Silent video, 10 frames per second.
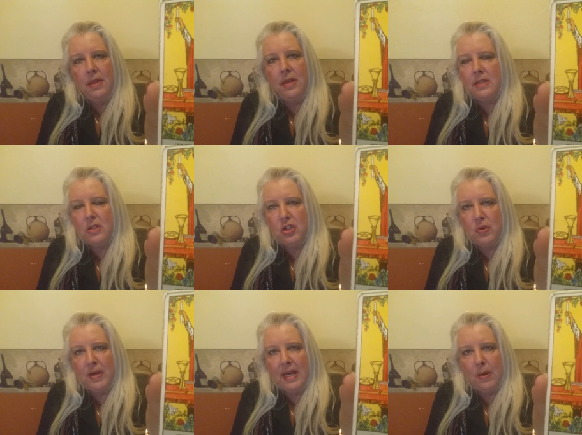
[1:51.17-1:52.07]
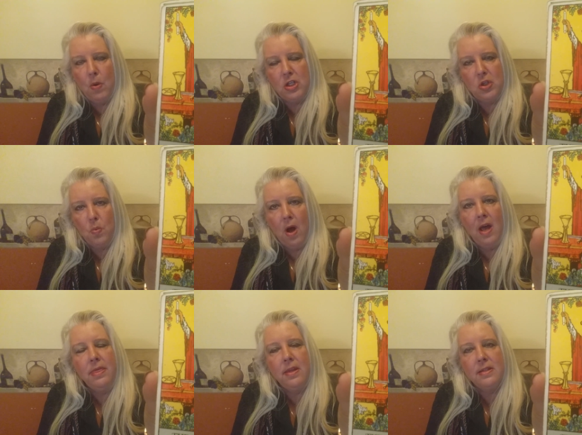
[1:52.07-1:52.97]
This is you getting what you
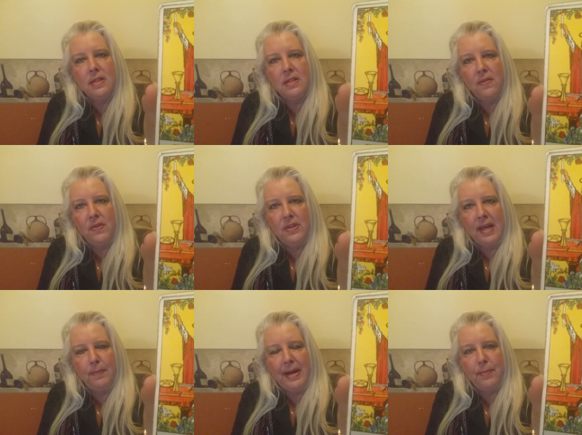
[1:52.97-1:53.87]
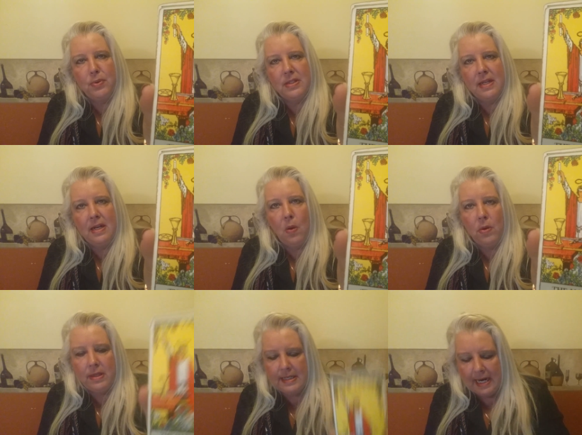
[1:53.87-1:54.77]
want. This is everything being presented
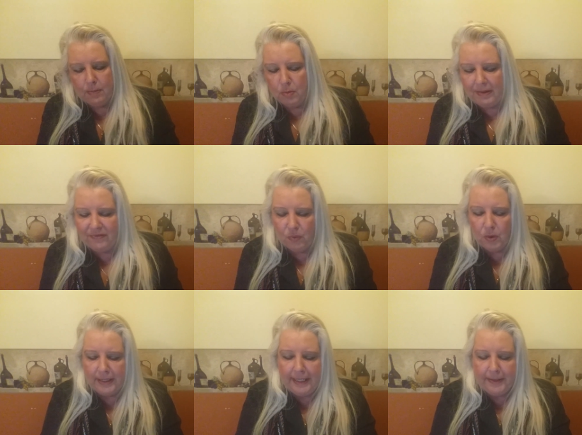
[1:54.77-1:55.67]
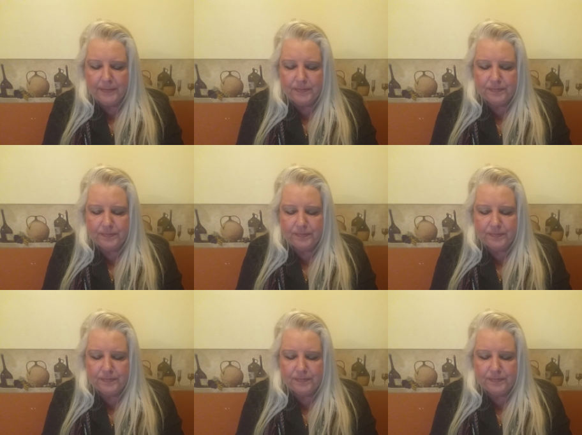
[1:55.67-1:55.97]
on the table before you.